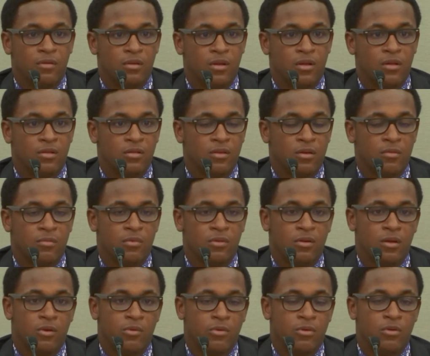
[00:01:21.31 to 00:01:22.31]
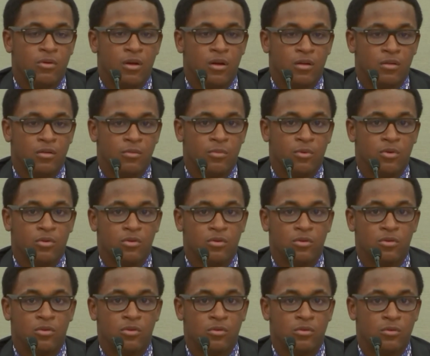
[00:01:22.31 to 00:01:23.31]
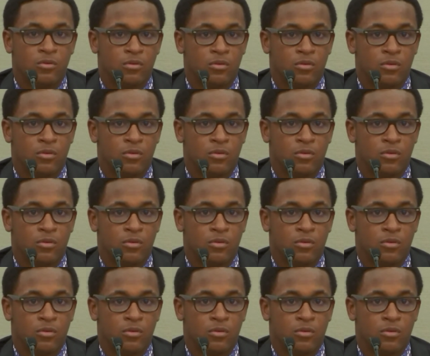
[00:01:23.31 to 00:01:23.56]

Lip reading: done something that we're not supposed to do.